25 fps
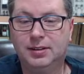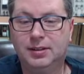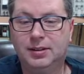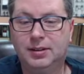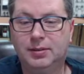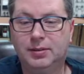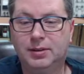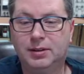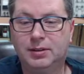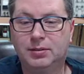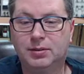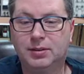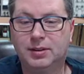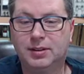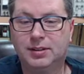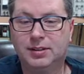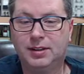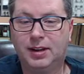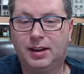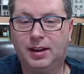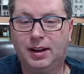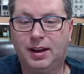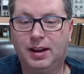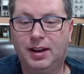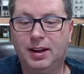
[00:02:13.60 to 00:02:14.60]
This one looks
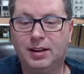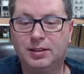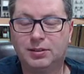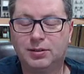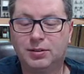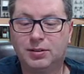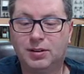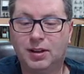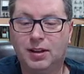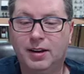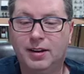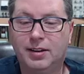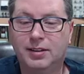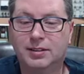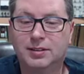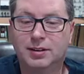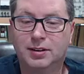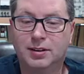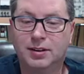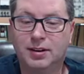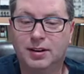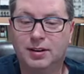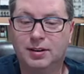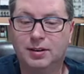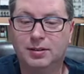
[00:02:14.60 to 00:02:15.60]
like a hazard light, so
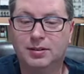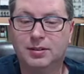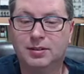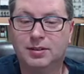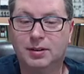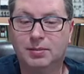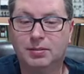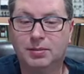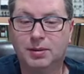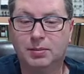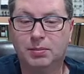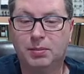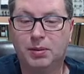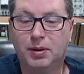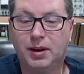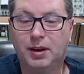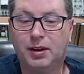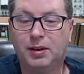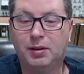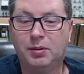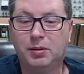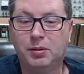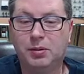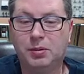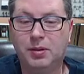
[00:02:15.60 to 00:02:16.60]
you could do something pretty
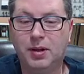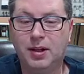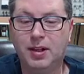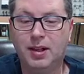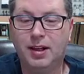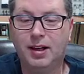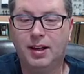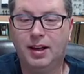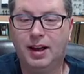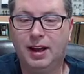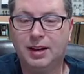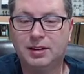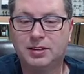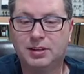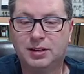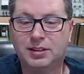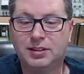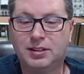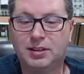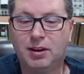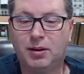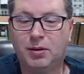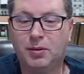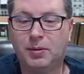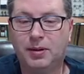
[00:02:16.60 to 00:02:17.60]
cool. I actually
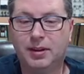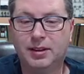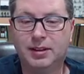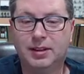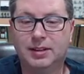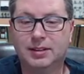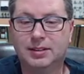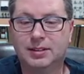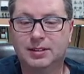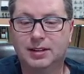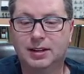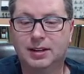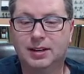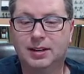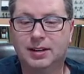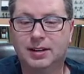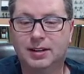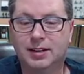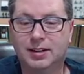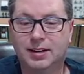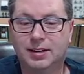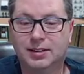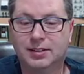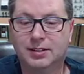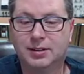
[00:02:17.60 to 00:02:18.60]
saw one that said
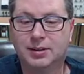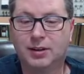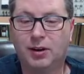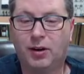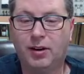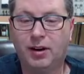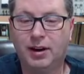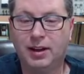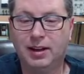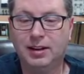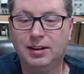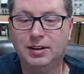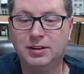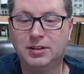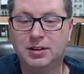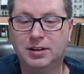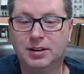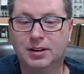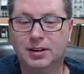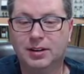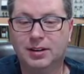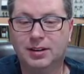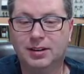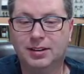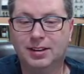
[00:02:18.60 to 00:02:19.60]
start
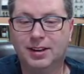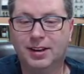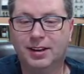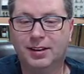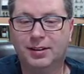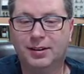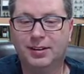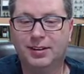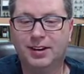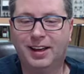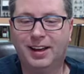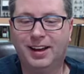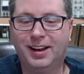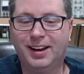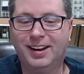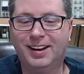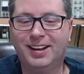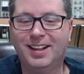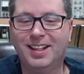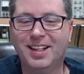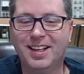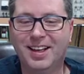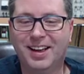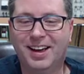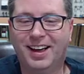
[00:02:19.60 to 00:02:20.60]
engine the other day.
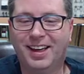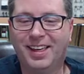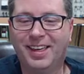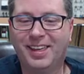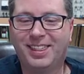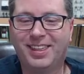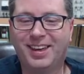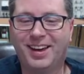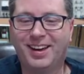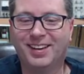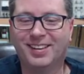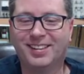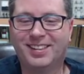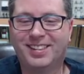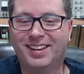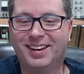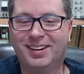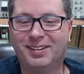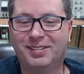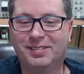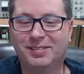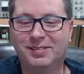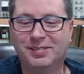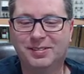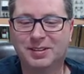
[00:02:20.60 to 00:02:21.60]
I thought
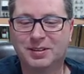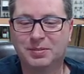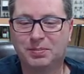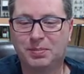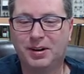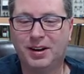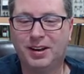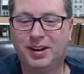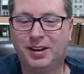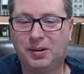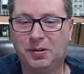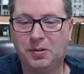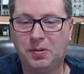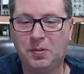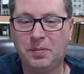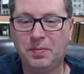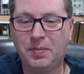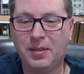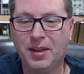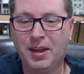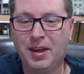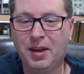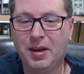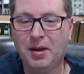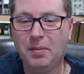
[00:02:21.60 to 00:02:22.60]
that one was pretty cool.
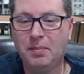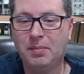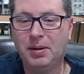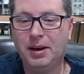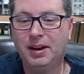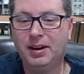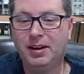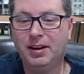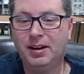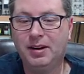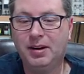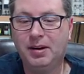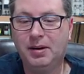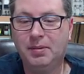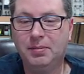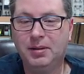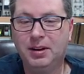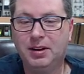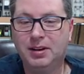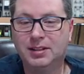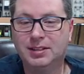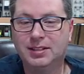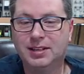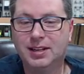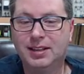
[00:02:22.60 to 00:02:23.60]
But you
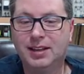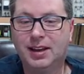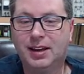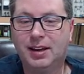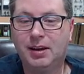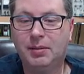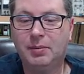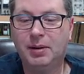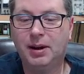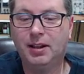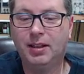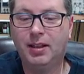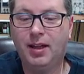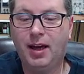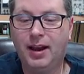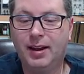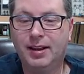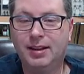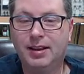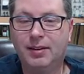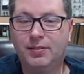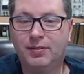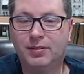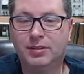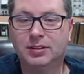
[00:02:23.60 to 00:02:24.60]
can see they come in a lot
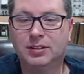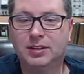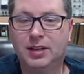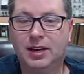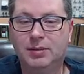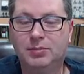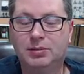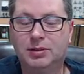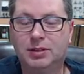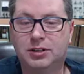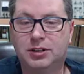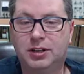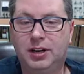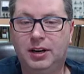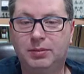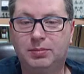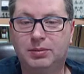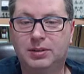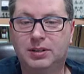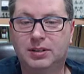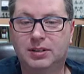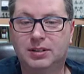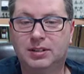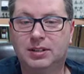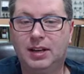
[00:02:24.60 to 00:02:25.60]
of different
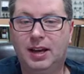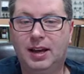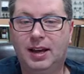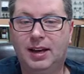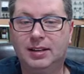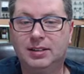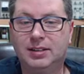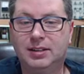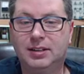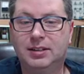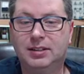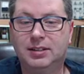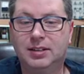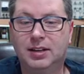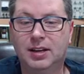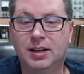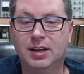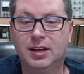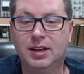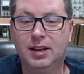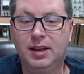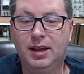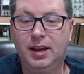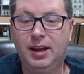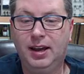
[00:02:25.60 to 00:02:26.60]
shapes and sizes.
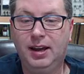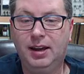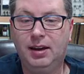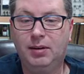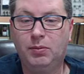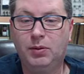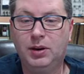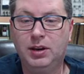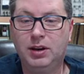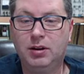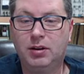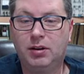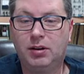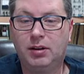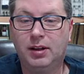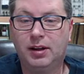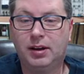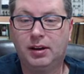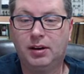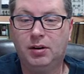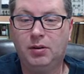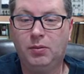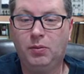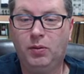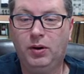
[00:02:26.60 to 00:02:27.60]
And when you
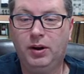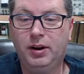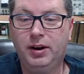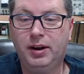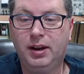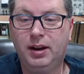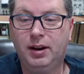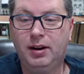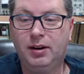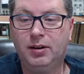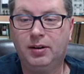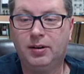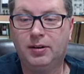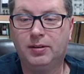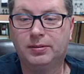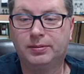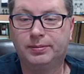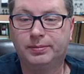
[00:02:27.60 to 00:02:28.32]
click on one here,